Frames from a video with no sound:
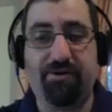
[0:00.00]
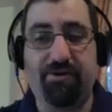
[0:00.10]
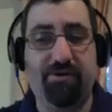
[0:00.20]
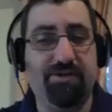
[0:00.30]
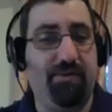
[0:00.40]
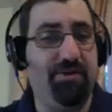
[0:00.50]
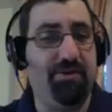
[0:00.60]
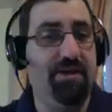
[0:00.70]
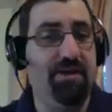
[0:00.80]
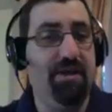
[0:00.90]
type it in,
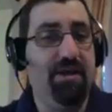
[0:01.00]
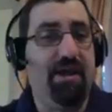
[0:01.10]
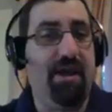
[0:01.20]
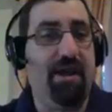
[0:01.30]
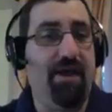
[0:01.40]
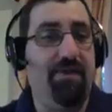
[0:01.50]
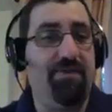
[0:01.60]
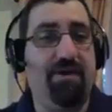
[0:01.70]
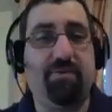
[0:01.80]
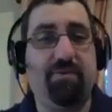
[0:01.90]
and then
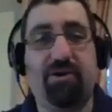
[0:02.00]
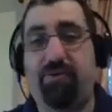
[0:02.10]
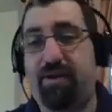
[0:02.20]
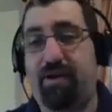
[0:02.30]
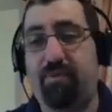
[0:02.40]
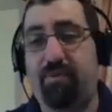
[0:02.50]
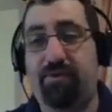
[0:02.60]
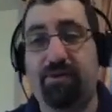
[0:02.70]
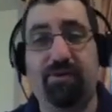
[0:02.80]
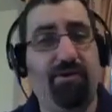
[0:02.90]
I'm going to create a
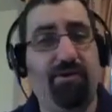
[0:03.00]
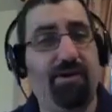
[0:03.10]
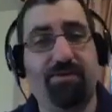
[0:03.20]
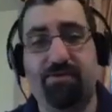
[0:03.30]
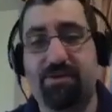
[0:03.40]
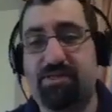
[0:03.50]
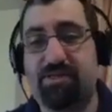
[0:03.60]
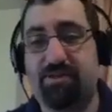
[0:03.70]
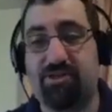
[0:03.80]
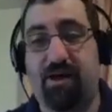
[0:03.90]
hyperlink. You know how to do this. You
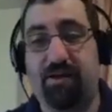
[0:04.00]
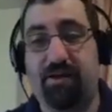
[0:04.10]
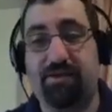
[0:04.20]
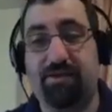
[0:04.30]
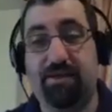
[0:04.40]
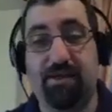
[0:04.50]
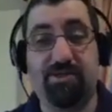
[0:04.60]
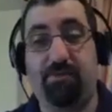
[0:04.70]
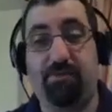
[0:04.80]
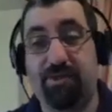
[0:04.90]
just highlight the
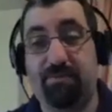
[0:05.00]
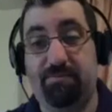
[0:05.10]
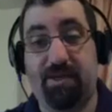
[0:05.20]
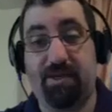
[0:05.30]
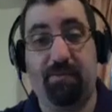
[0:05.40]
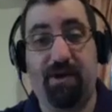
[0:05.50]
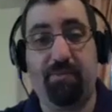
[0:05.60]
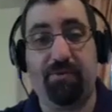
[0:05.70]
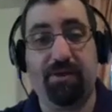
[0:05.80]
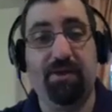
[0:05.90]
text you want to become a
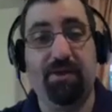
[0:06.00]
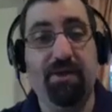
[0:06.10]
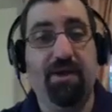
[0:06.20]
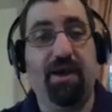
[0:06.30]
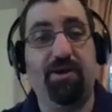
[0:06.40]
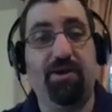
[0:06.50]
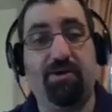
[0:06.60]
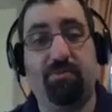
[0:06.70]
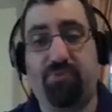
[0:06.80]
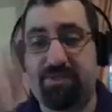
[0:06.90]
hyperlink, and you
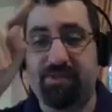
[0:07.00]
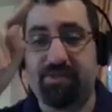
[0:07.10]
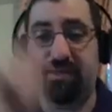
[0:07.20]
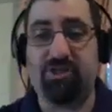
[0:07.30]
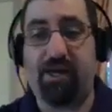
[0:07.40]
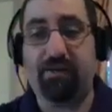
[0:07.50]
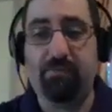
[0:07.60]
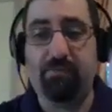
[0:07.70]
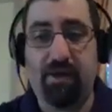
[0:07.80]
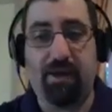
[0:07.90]
could press the chain,
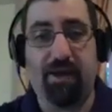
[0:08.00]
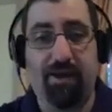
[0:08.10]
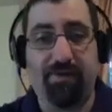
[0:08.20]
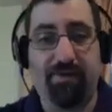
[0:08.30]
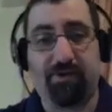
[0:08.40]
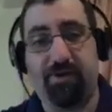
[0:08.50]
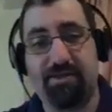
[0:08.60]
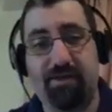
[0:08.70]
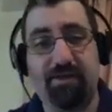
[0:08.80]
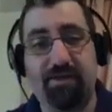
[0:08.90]
and that creates
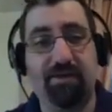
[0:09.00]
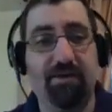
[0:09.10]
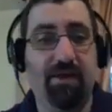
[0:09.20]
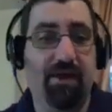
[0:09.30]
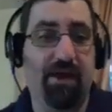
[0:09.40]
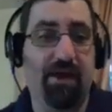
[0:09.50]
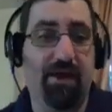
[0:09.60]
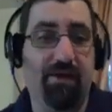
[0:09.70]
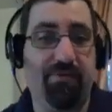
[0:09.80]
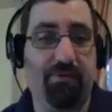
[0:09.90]
a link.
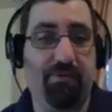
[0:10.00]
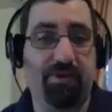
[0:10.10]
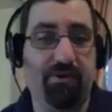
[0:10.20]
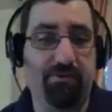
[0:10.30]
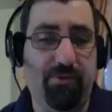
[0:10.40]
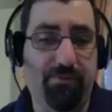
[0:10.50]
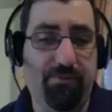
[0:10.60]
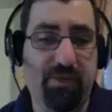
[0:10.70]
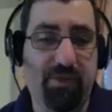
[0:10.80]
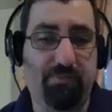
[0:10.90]
And there we go.
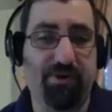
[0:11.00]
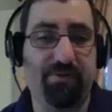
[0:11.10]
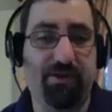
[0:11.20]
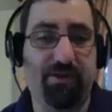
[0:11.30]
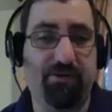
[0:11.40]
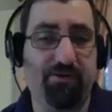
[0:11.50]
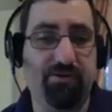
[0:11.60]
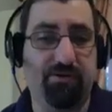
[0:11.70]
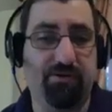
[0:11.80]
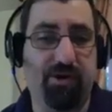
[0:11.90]
You put in your
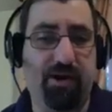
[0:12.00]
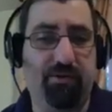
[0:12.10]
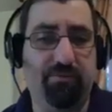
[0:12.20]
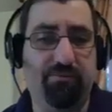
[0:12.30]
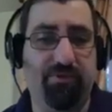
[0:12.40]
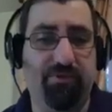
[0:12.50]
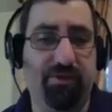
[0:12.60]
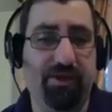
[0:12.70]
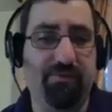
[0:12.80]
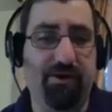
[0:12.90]
URL for the
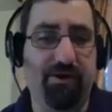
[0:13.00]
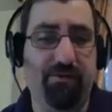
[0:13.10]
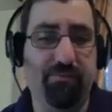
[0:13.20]
link there.